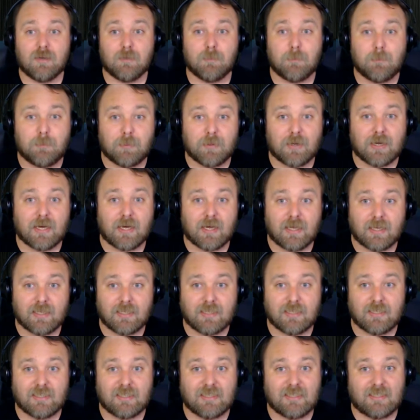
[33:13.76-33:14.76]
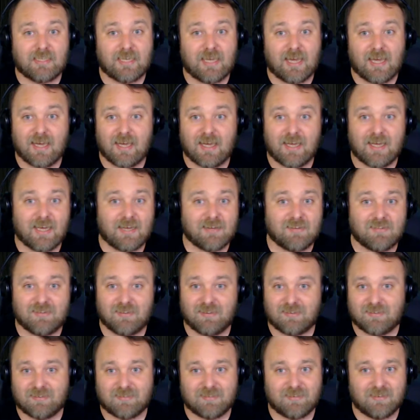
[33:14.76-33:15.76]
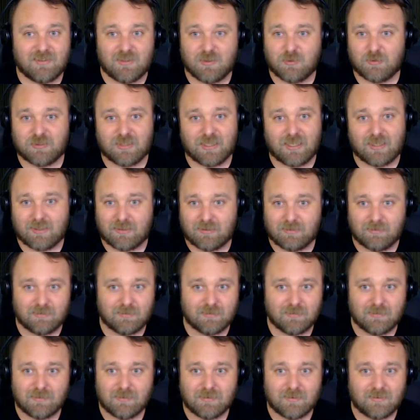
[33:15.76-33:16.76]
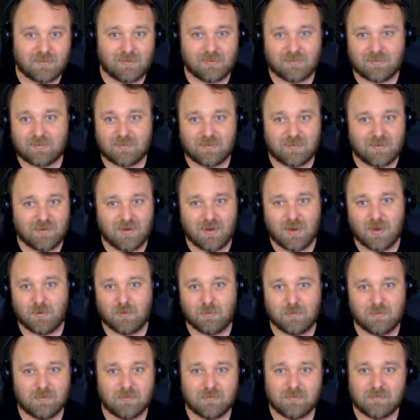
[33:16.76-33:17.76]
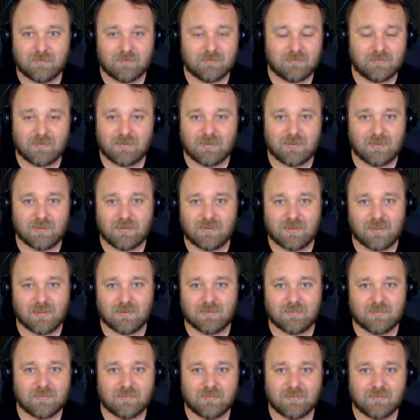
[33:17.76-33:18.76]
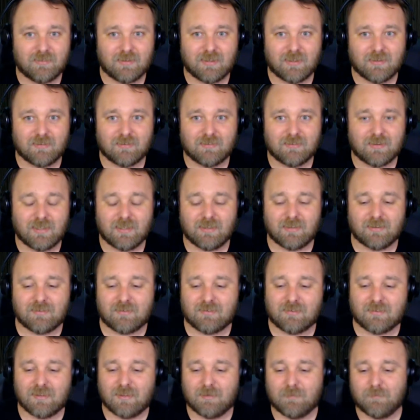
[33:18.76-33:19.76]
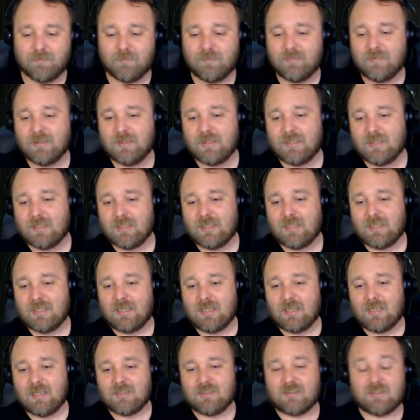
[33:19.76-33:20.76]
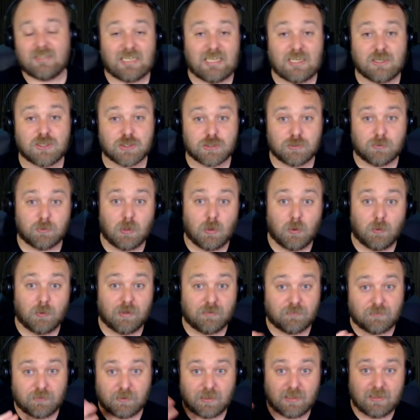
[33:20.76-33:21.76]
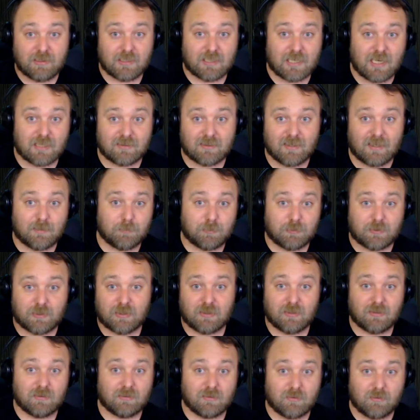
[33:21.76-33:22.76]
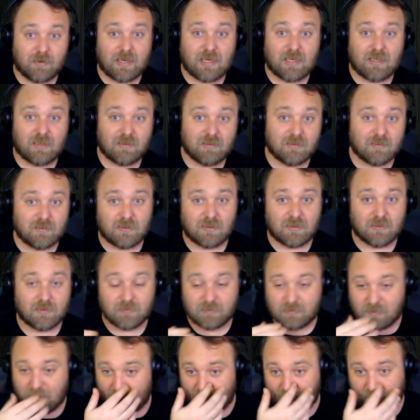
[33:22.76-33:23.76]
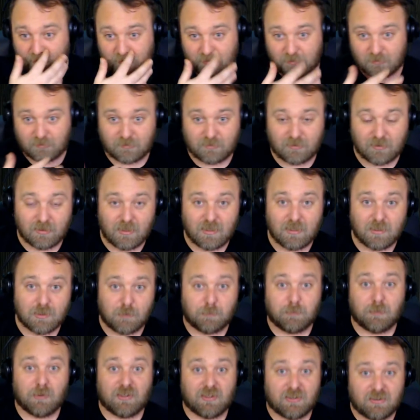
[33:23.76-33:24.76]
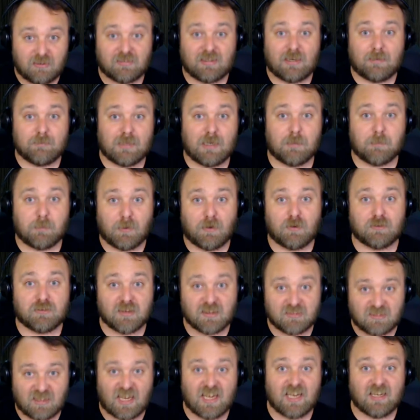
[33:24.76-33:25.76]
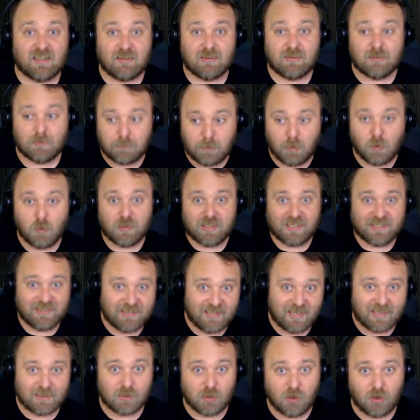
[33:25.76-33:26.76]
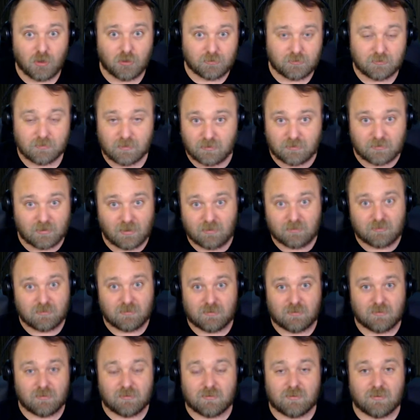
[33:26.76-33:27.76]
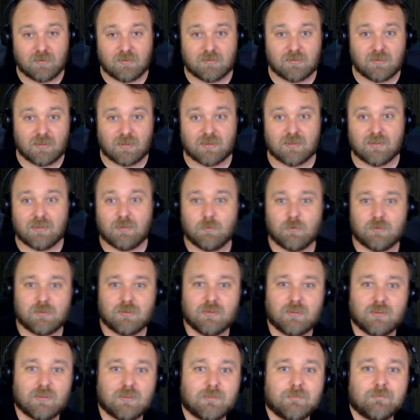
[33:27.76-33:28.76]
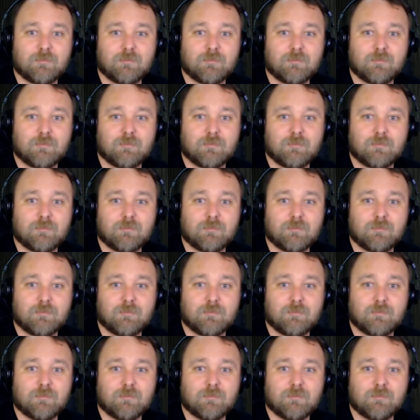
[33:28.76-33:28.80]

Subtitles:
But yeah, no, thank you. Just no. It's to each their own. If you're into that type of thing, great. You know, and you're probably the same type of person that's into poking dead dogs, because it's sick. It wasn't good.